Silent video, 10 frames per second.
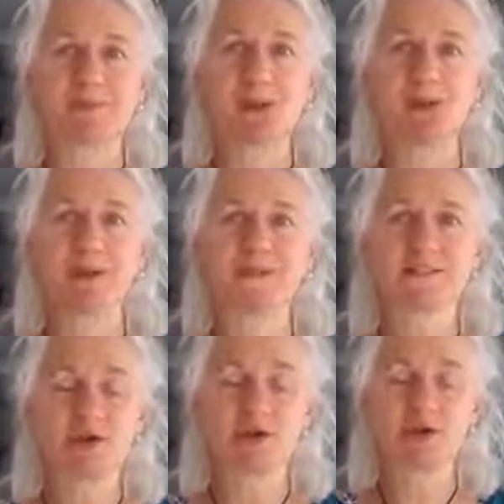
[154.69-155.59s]
All right,
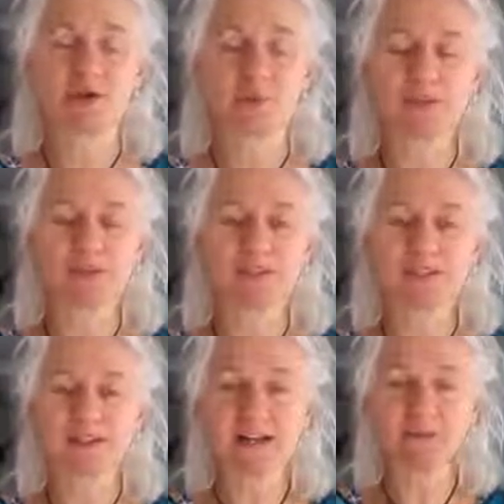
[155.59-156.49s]
so we do need
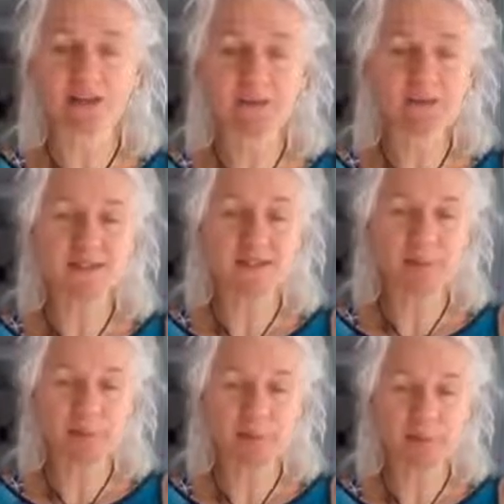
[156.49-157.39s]
to take vitamin C
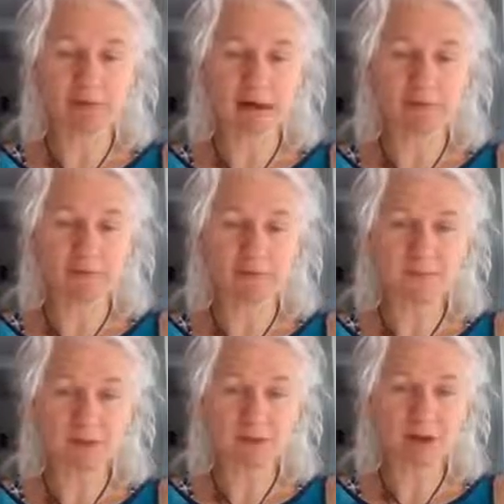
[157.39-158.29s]
when we're
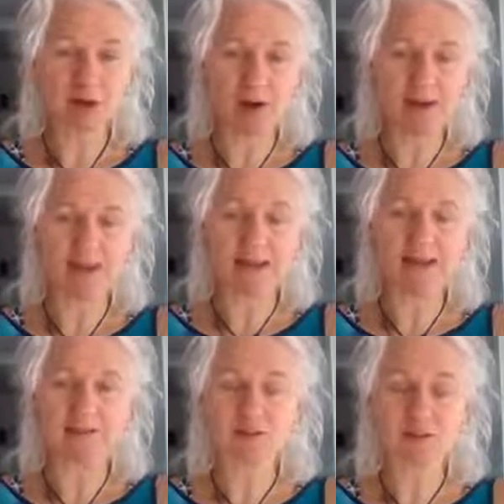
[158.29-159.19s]
absorbing iron,
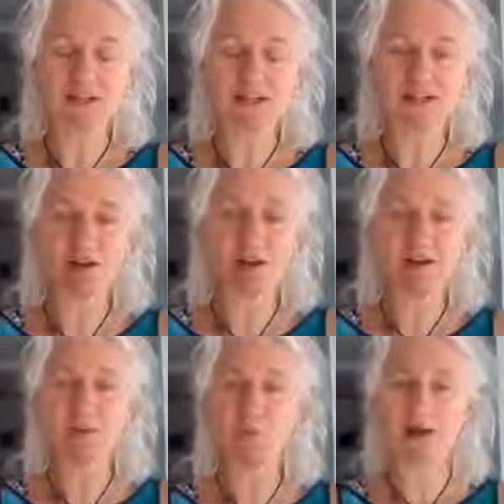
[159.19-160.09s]
and we take
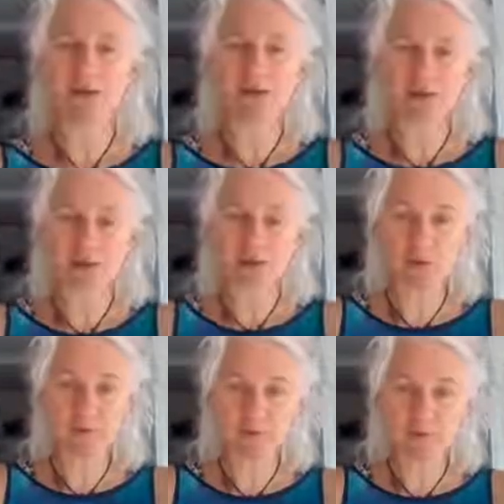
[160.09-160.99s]
iron well and truly
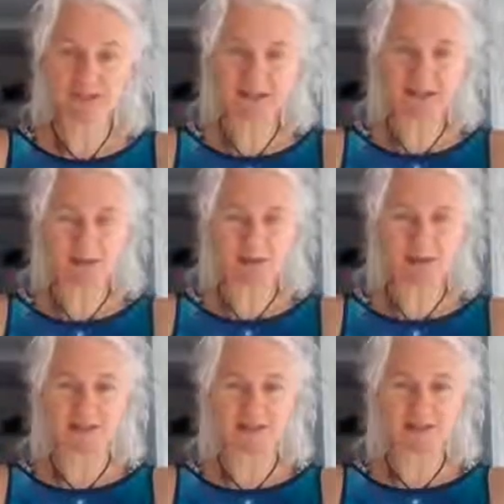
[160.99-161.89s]
away from zinc
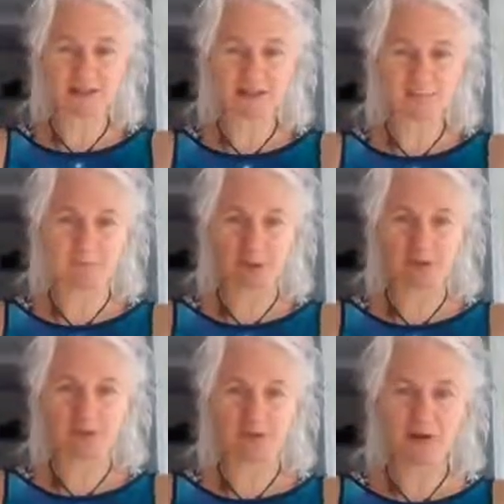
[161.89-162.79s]
because they
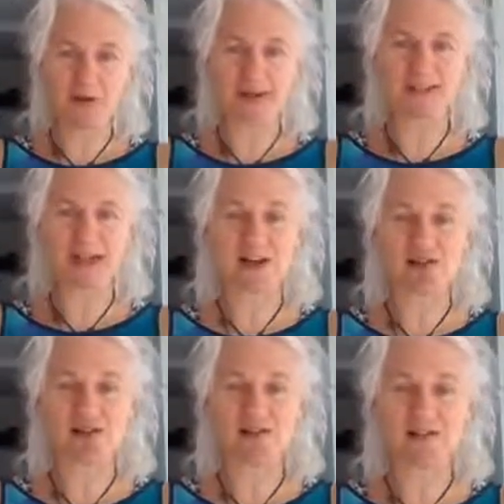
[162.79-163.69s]
both are
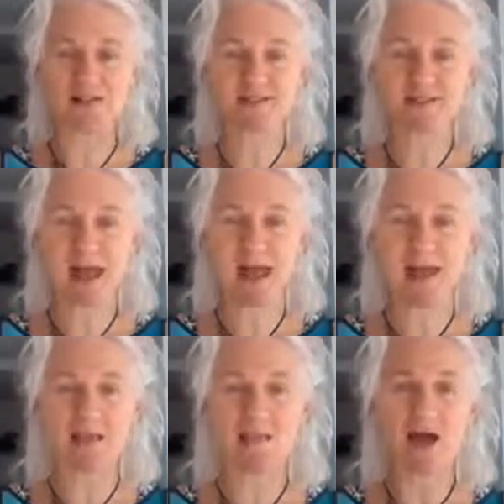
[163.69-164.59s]
attached to the
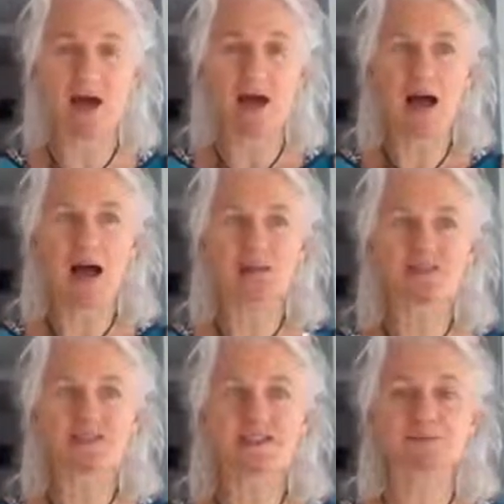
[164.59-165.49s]
same
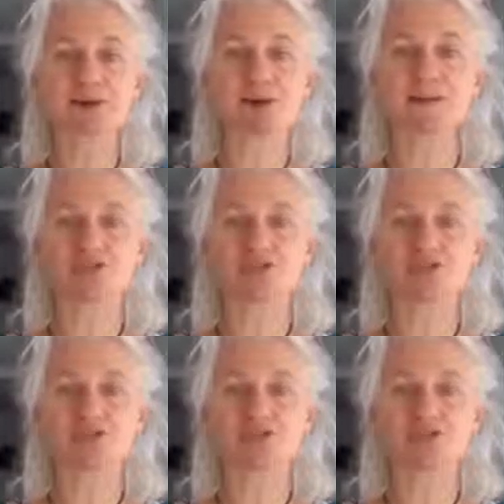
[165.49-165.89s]
receptor on